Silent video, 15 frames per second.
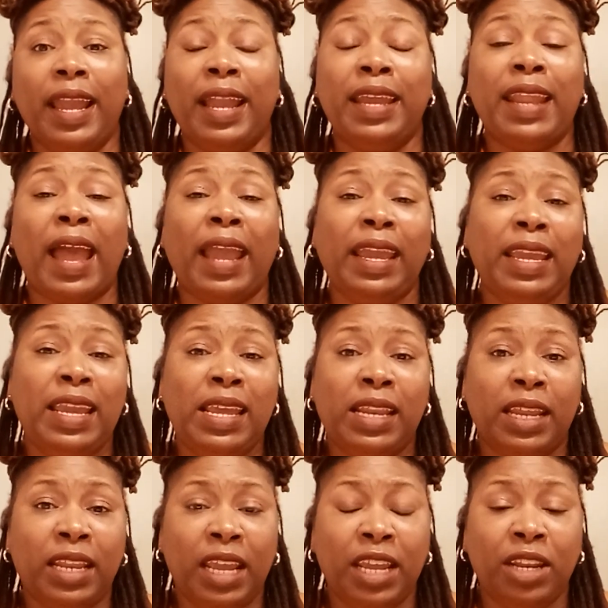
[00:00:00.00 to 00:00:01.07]
and I eat
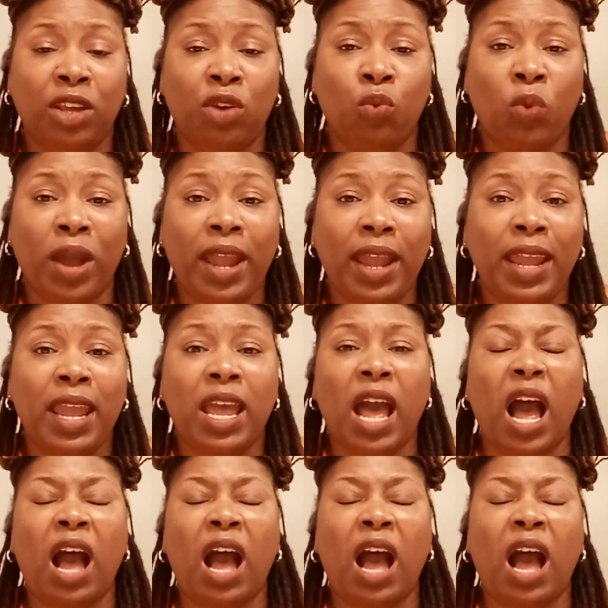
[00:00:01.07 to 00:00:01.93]
it anyway,